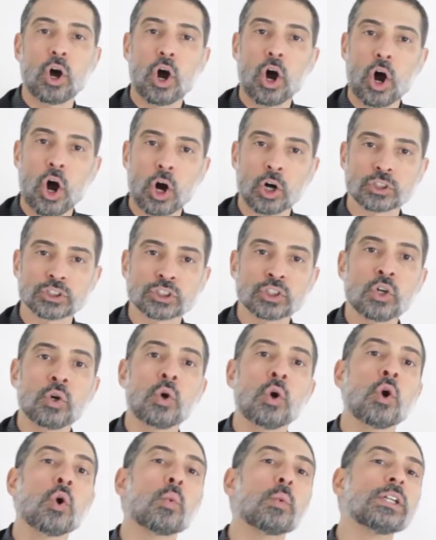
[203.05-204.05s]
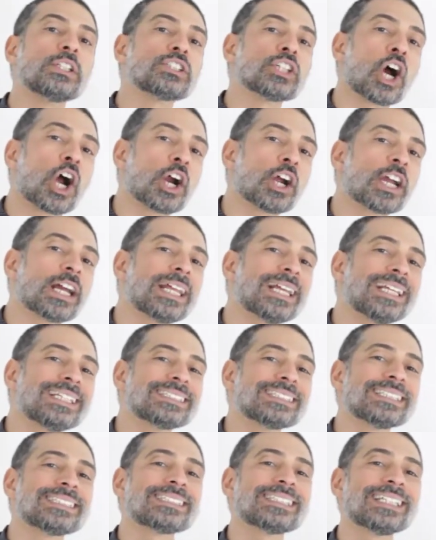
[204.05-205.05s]
Also, retargeting
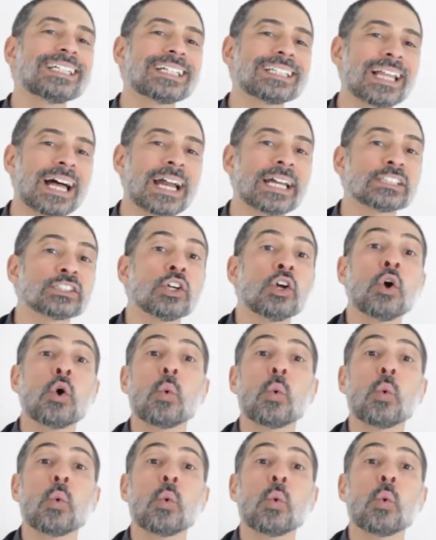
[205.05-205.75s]
existing clients